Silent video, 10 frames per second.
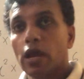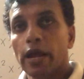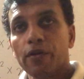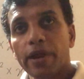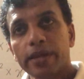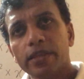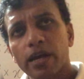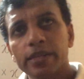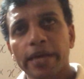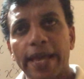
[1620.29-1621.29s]
And write the
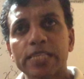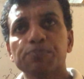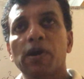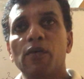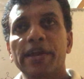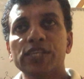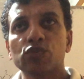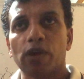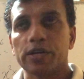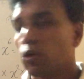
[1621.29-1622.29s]
other x power is
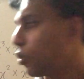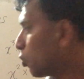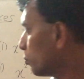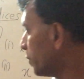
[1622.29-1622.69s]
what? All